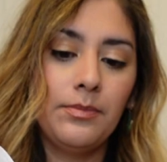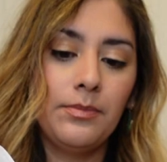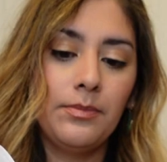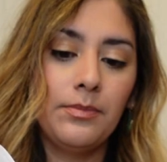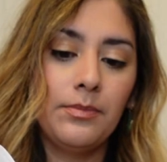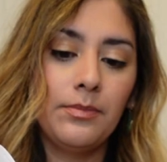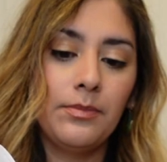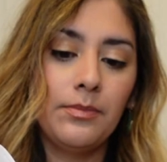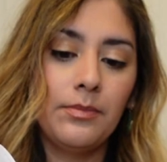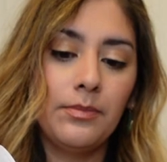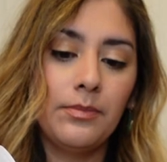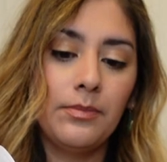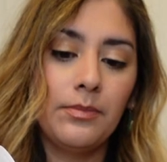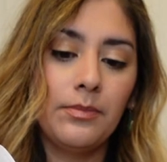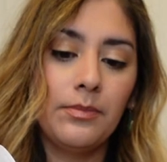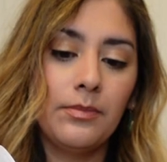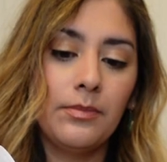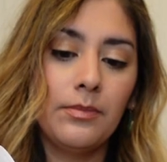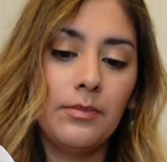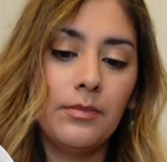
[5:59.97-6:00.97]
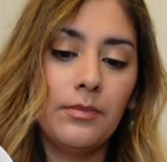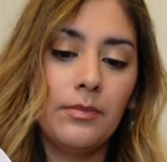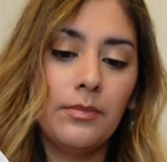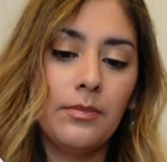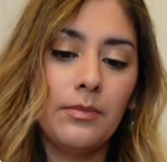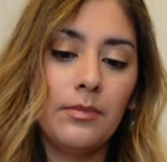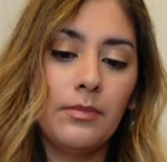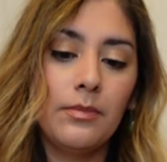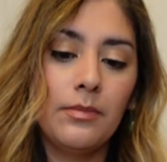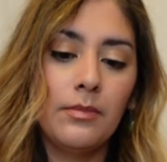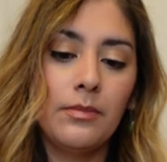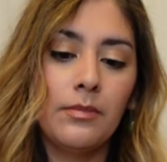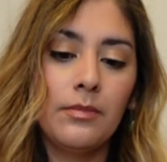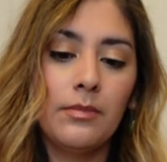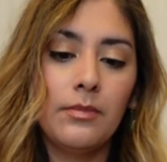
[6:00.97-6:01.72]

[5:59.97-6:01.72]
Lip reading: No one is speaking in this clip.